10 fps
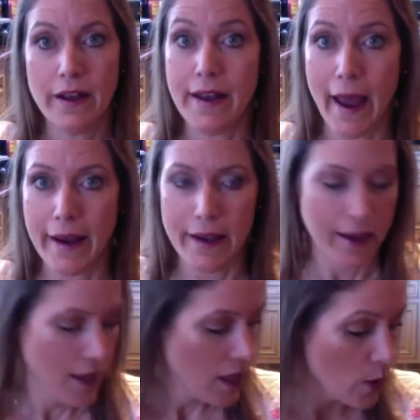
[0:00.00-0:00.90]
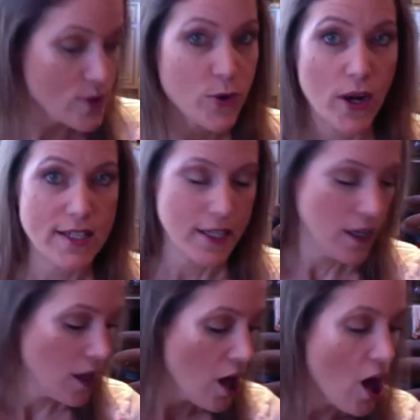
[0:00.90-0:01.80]
90. It was crazy.
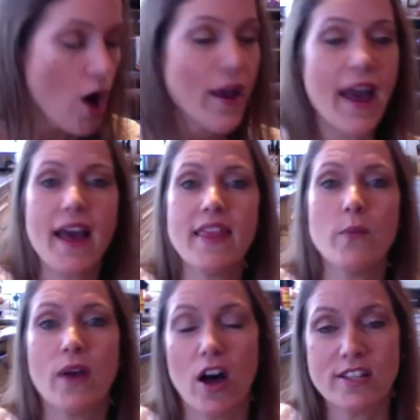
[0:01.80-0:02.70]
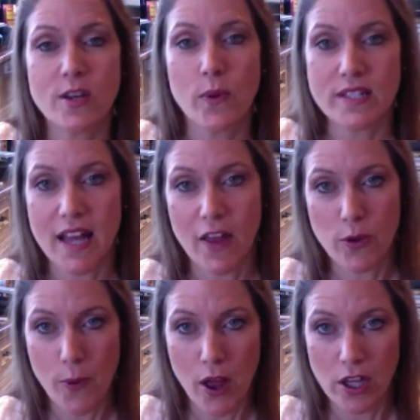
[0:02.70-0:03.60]
Okay, and then we also went to
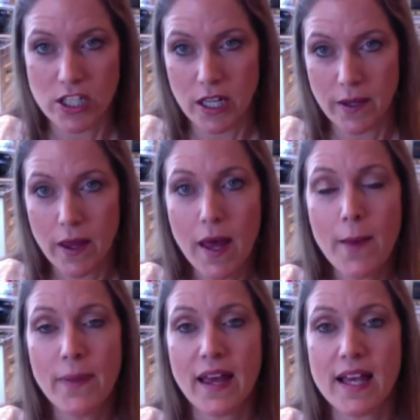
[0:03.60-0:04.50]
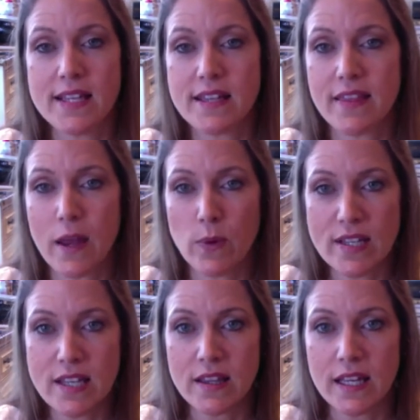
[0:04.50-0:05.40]
Anthropologie because they
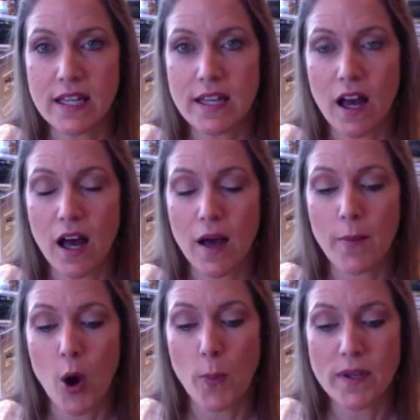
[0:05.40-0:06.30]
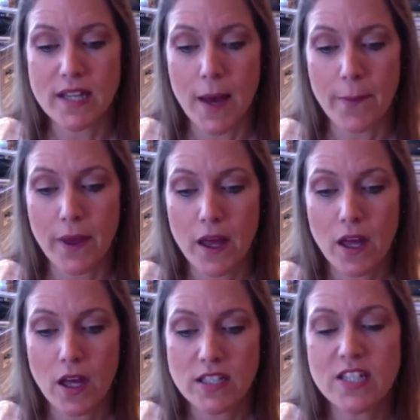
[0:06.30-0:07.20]
recently um, opened up,
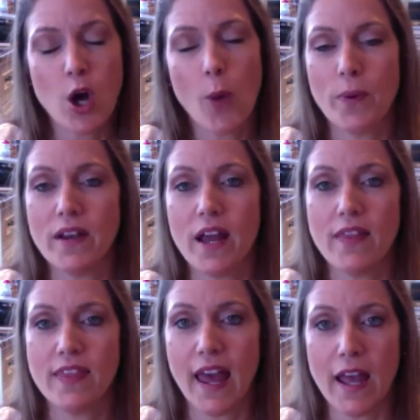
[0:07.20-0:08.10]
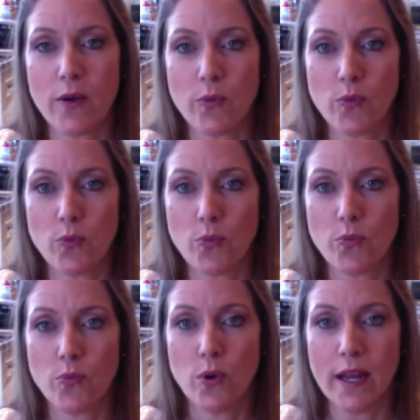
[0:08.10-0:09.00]
didn't open, they
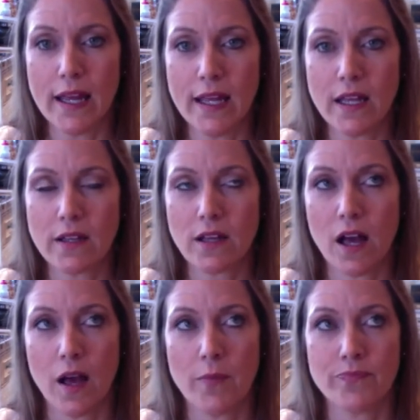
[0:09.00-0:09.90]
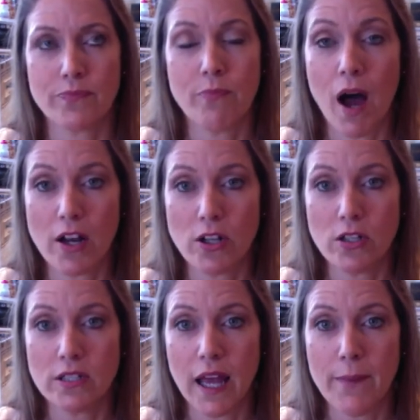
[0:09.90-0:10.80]

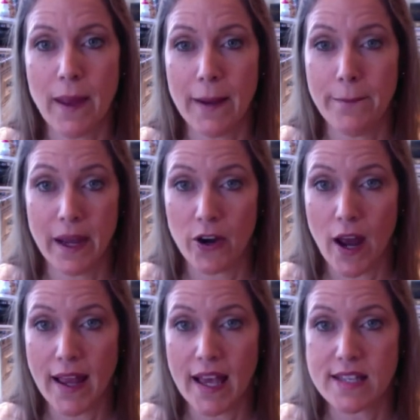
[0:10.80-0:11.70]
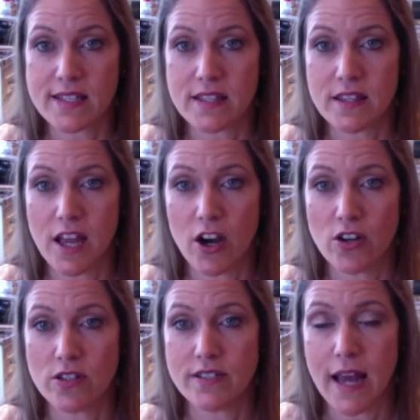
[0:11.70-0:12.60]
remodeled um, and made bigger, I guess,
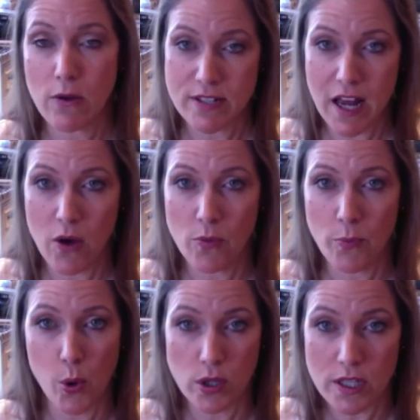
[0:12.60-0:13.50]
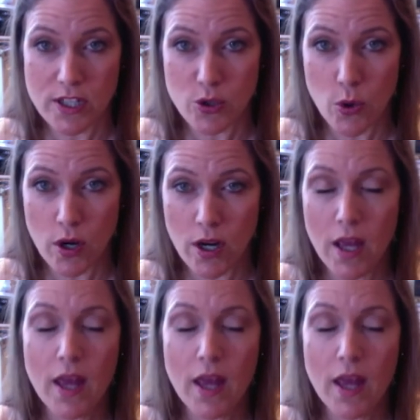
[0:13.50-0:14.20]
their downtown Portland store.